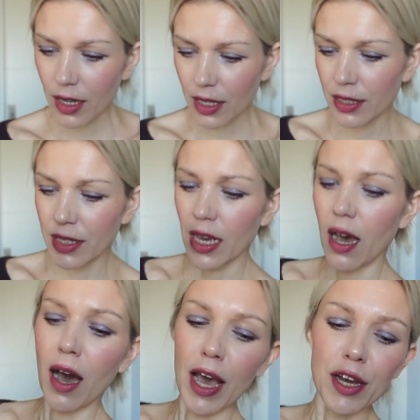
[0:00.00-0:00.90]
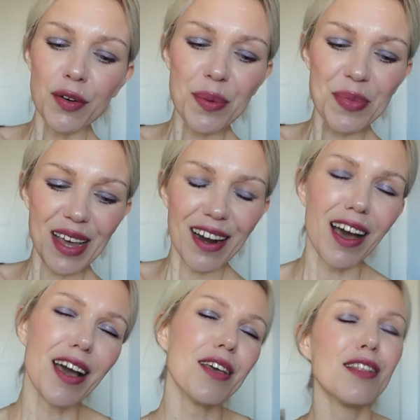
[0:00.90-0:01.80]
The eye cream that
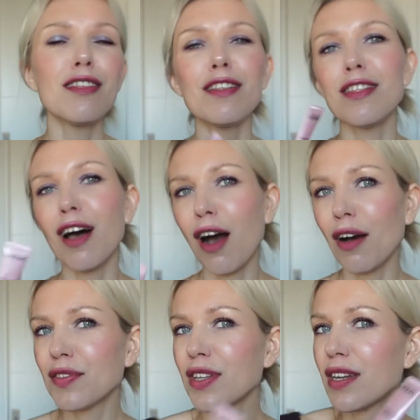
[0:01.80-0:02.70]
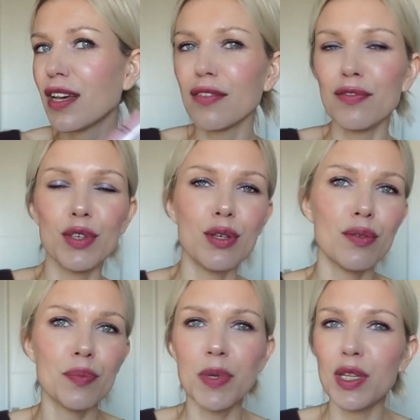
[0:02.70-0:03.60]
I loved and I've
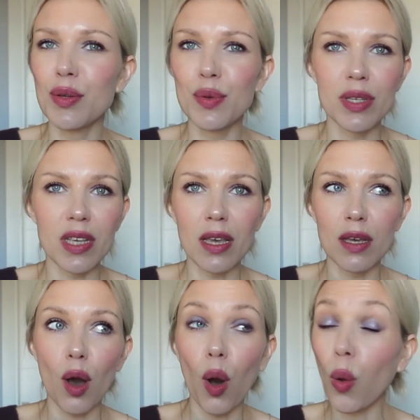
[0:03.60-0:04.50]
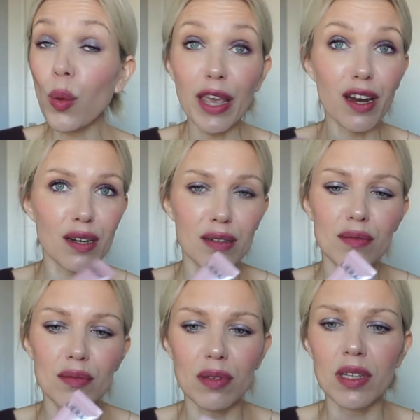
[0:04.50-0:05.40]
used, been using all year,
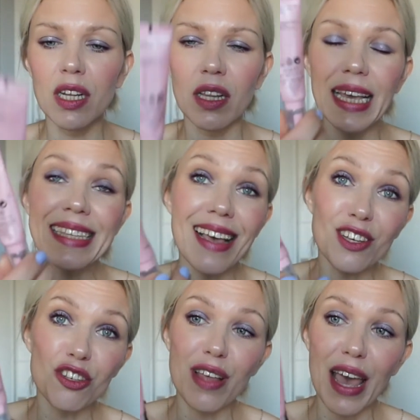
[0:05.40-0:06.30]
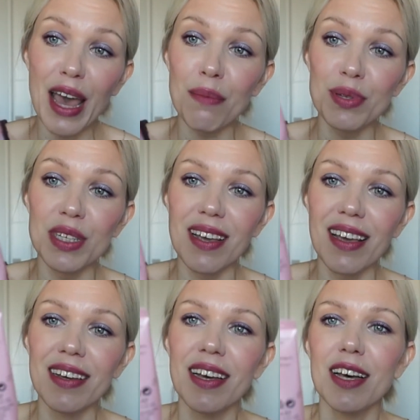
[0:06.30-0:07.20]
literally, it's actually
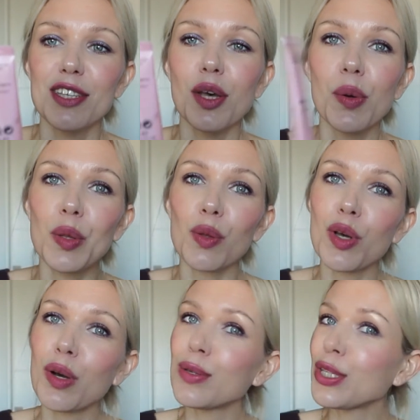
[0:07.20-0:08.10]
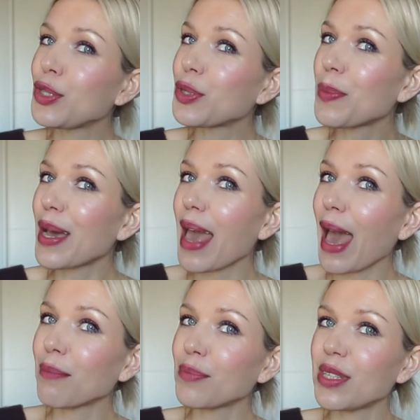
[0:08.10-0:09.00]
empty. So it will go into my
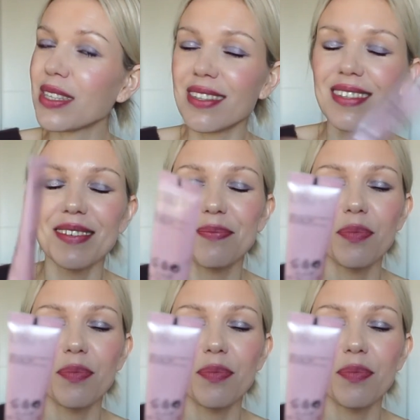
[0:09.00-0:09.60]
empties.